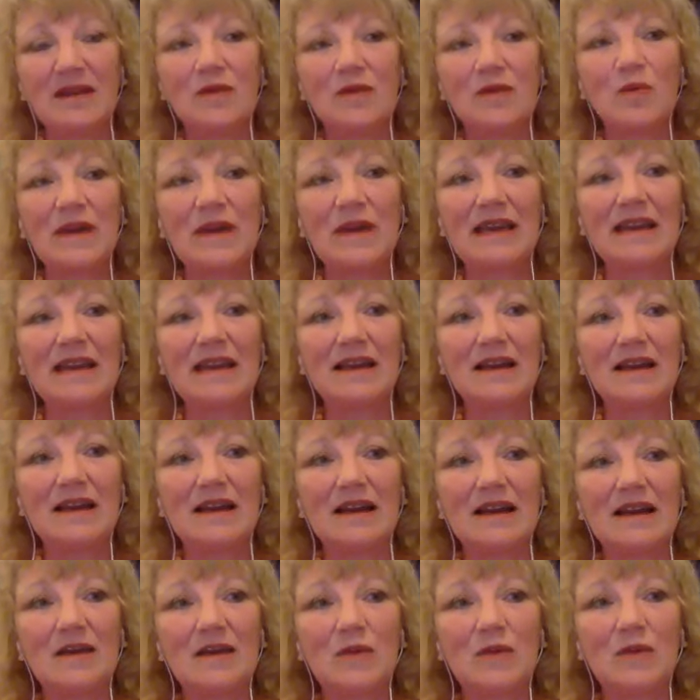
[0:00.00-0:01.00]
we
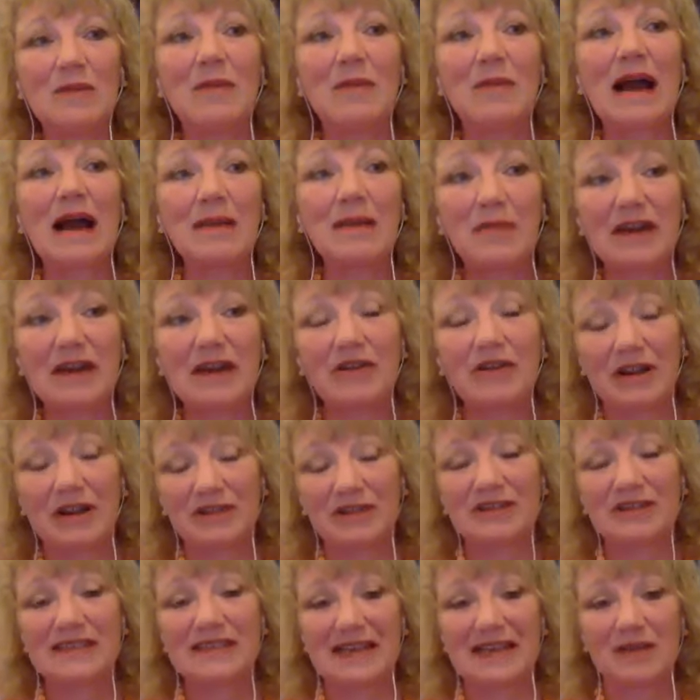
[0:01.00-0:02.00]
we might better
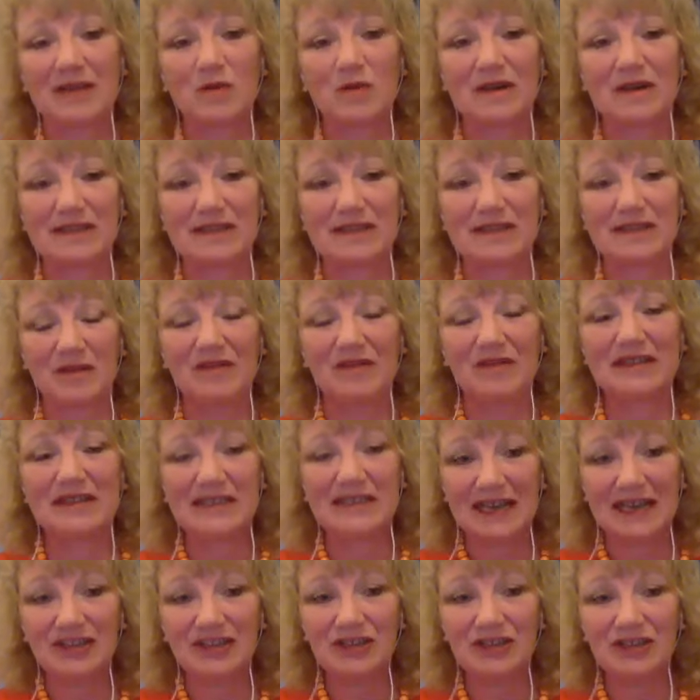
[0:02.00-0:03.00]
understand where some of the
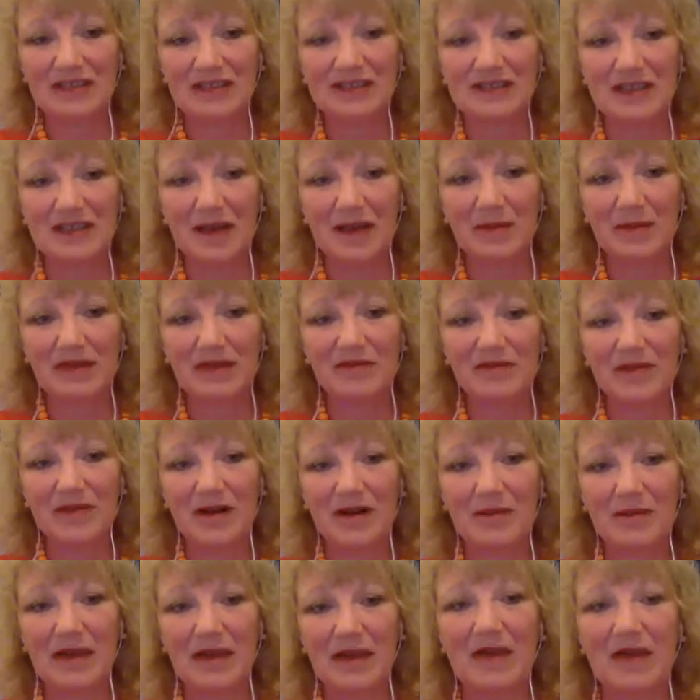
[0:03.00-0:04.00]
tension is coming
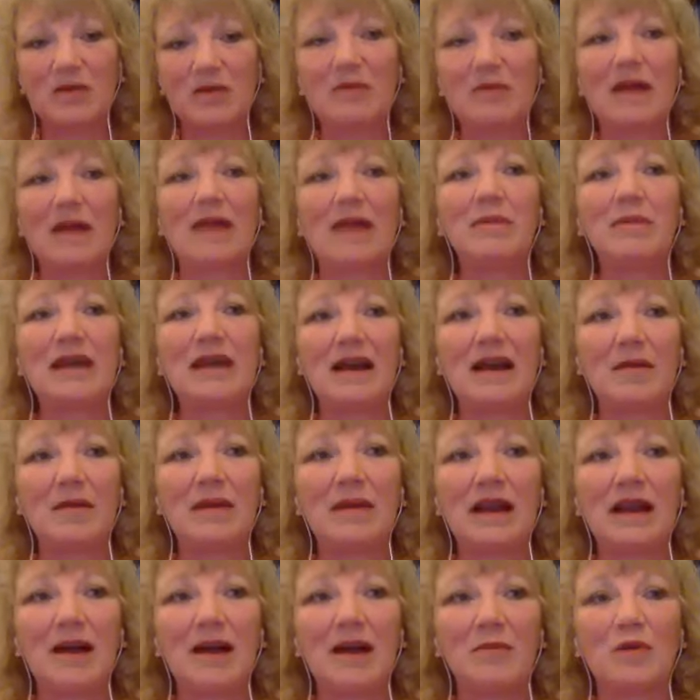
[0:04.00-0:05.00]
from, and we might be
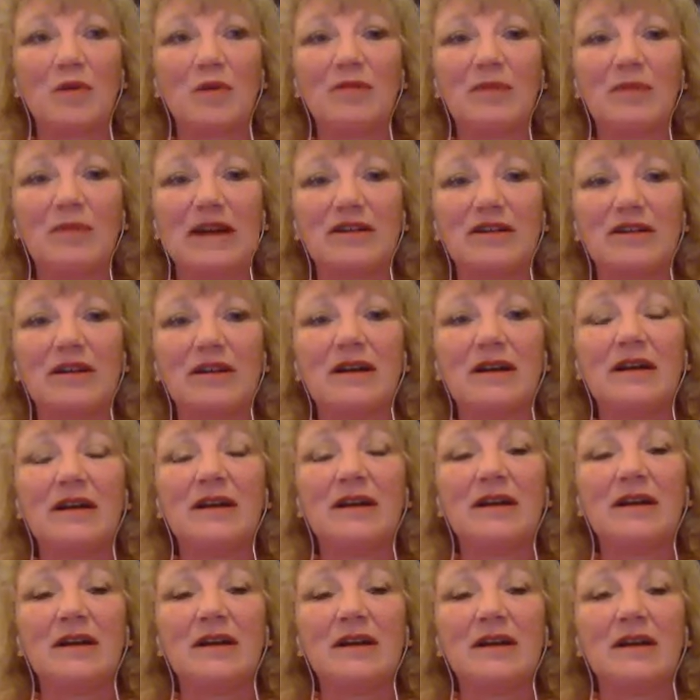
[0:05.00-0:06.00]
coming up with better
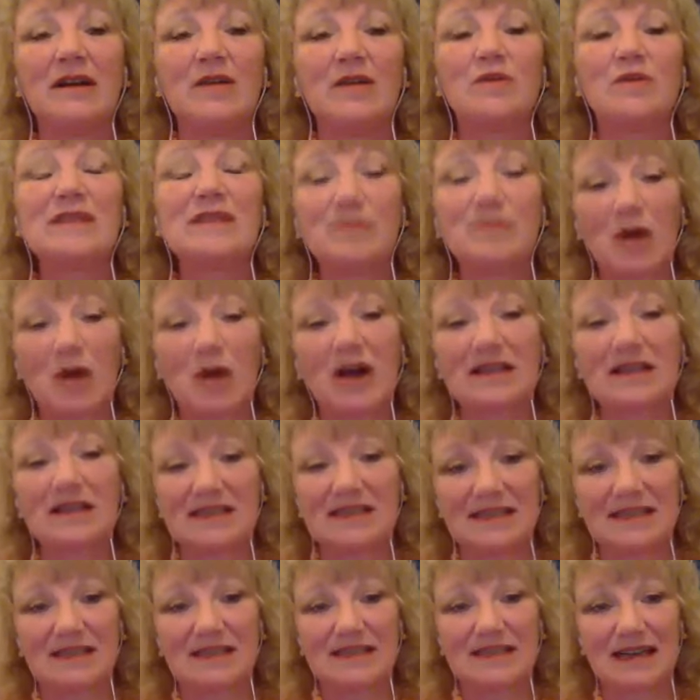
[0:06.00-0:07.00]

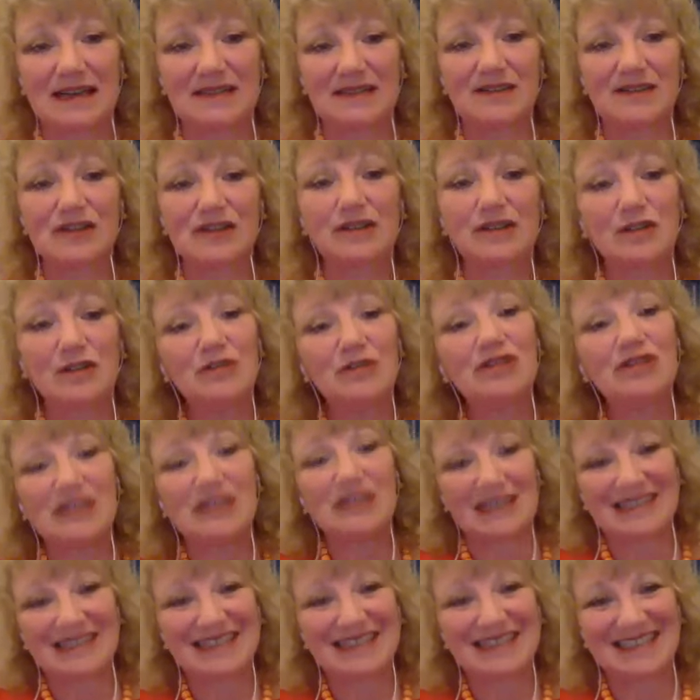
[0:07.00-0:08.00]
responses and
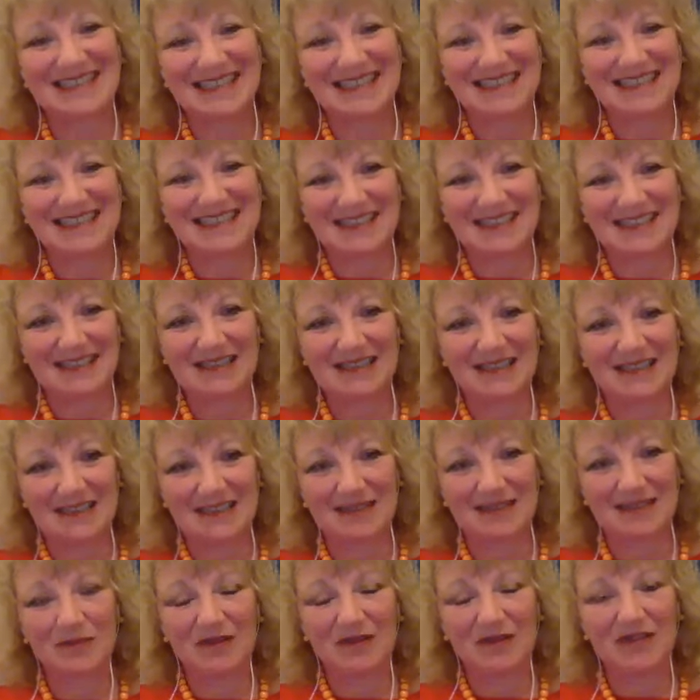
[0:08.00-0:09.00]
solutions to, to
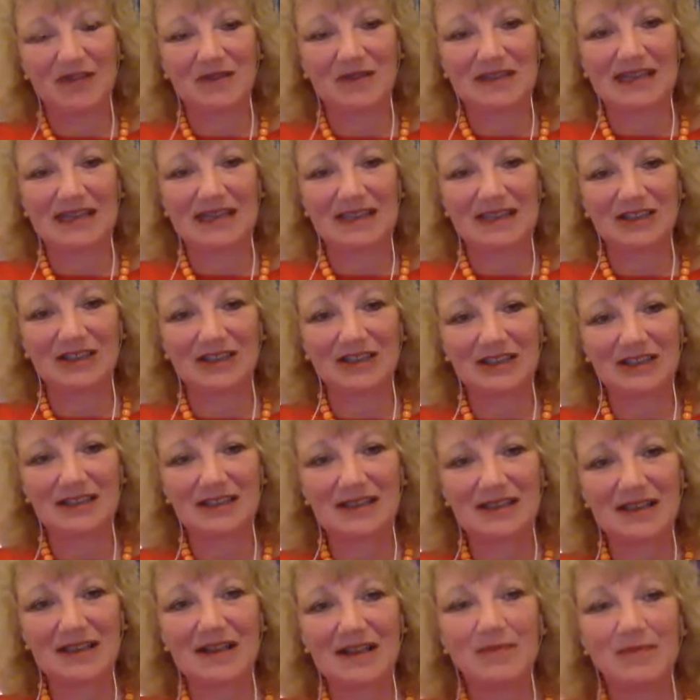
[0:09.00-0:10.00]
some of those
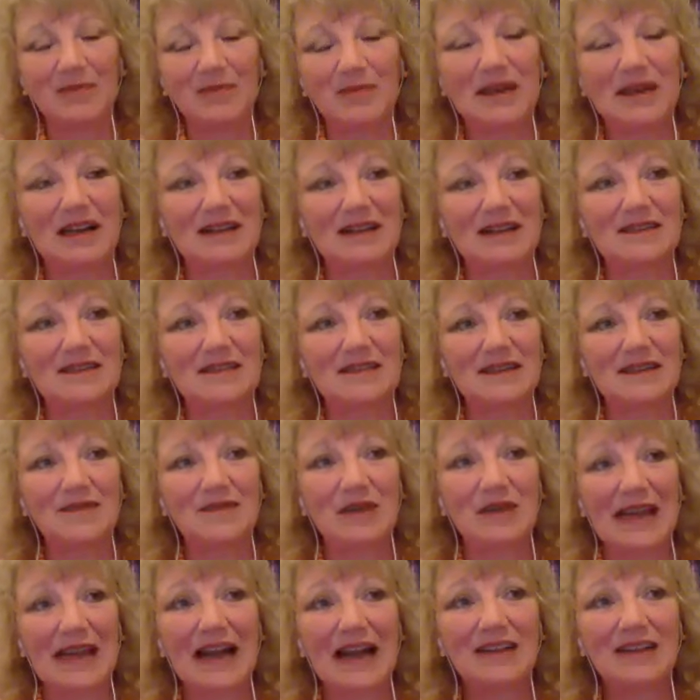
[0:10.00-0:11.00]
tensions. Because if
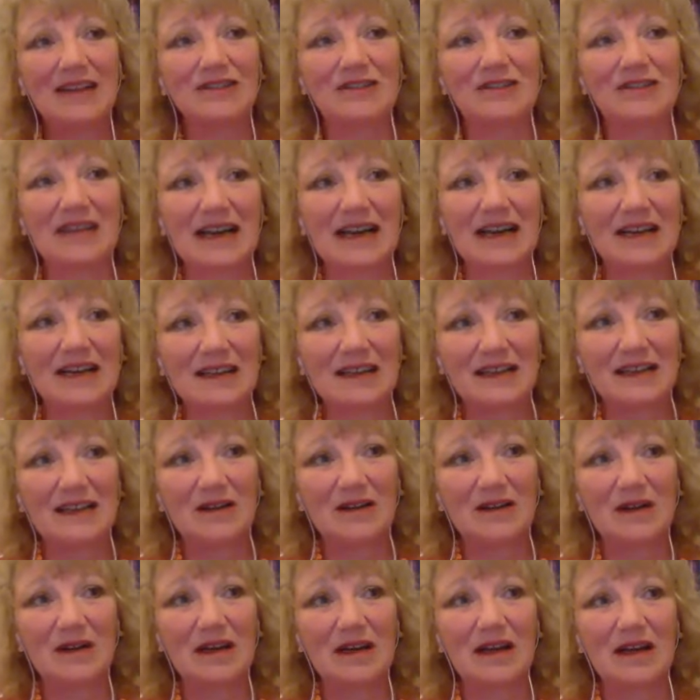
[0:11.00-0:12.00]
we can't do that,
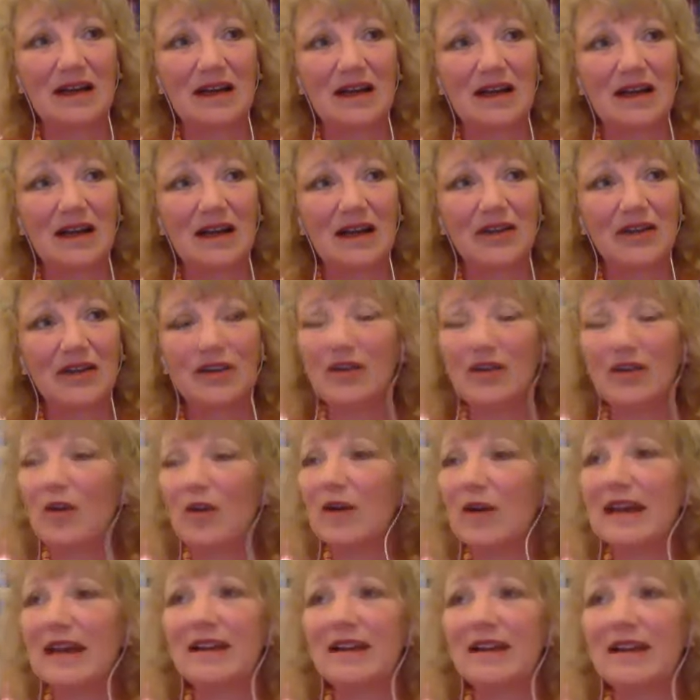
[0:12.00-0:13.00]
you
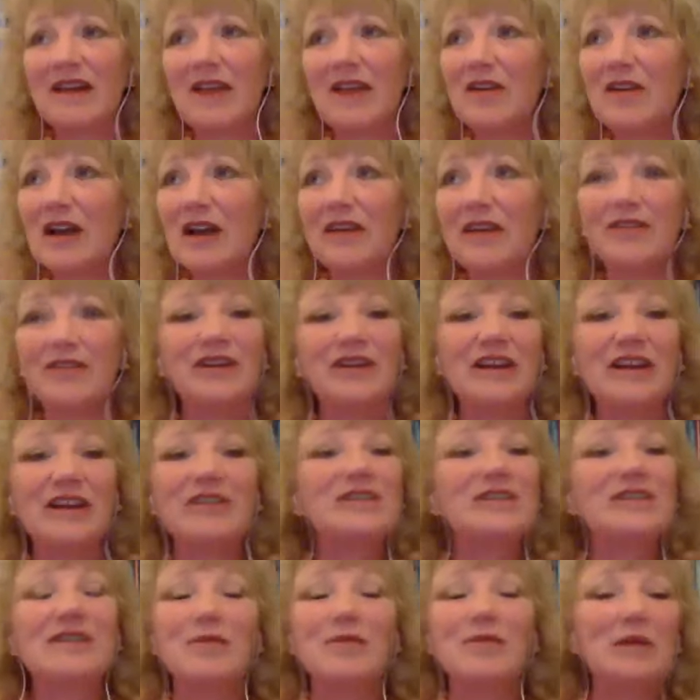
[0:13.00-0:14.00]
know, in another hundred
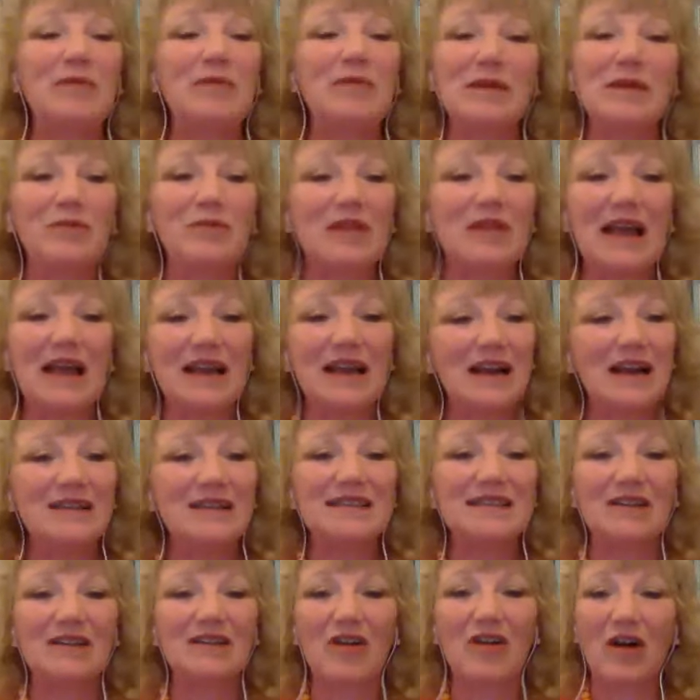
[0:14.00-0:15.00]
years, there'll be people like
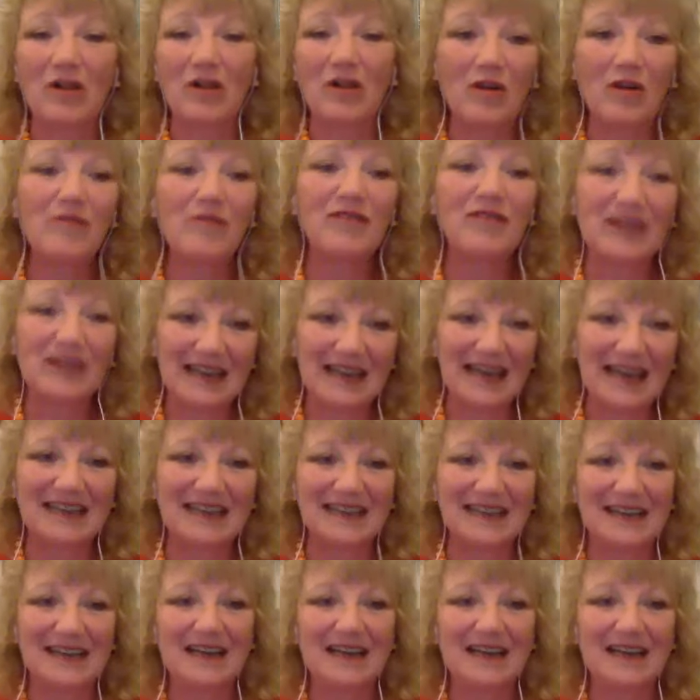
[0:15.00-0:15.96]
us here all over again.